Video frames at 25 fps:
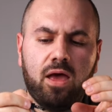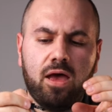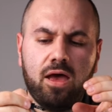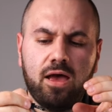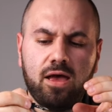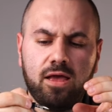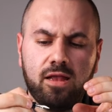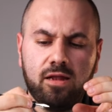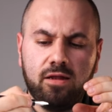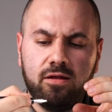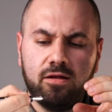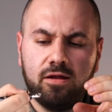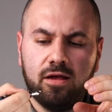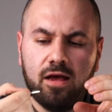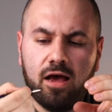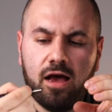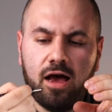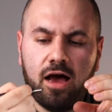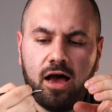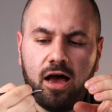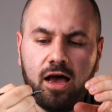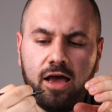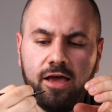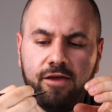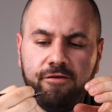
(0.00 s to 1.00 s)
and
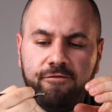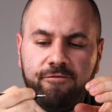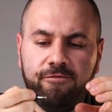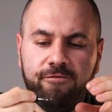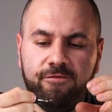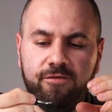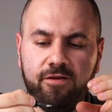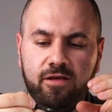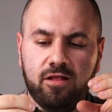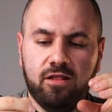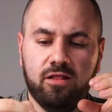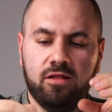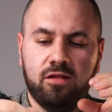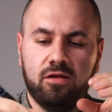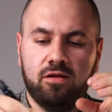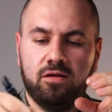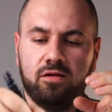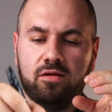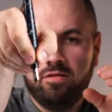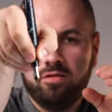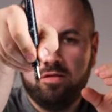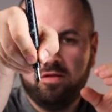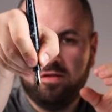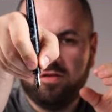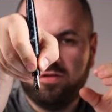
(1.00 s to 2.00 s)
I feel
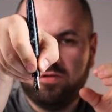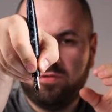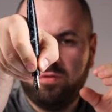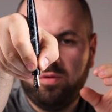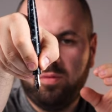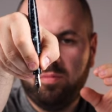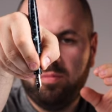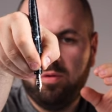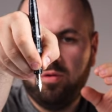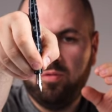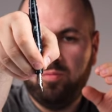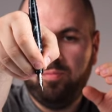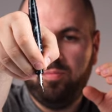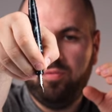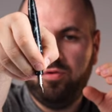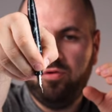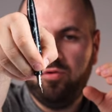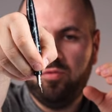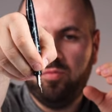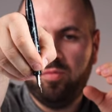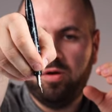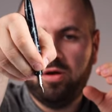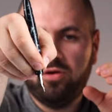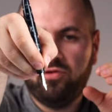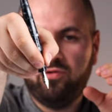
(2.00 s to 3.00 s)
the Scribo
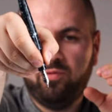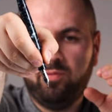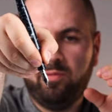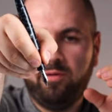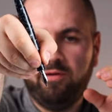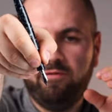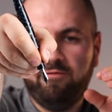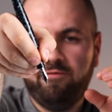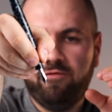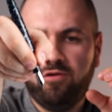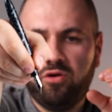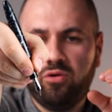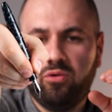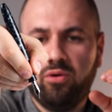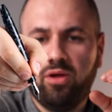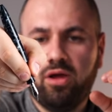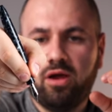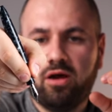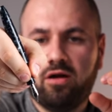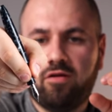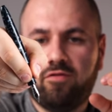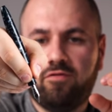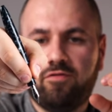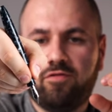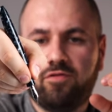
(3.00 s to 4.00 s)
Piuma to be very
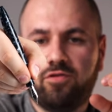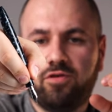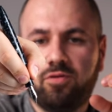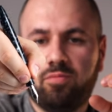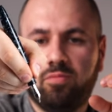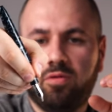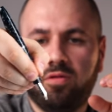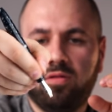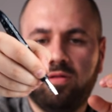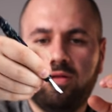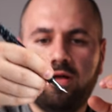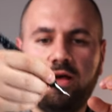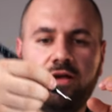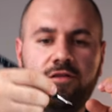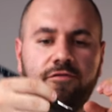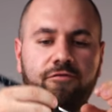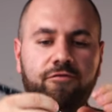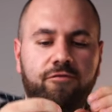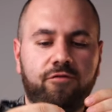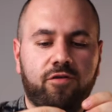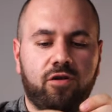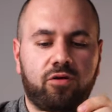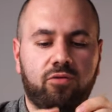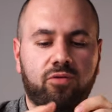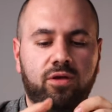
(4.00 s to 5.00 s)
comfortable and
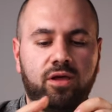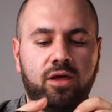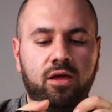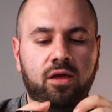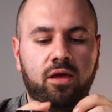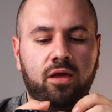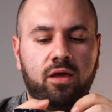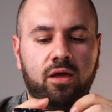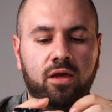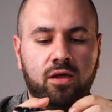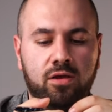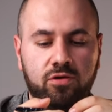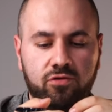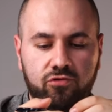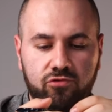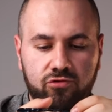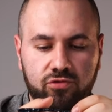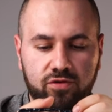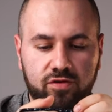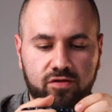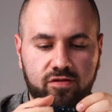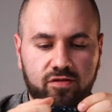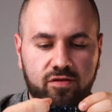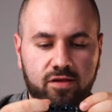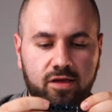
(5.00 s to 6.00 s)
very
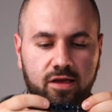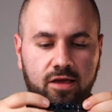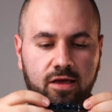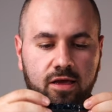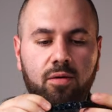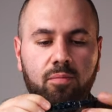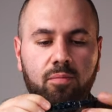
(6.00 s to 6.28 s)
interesting.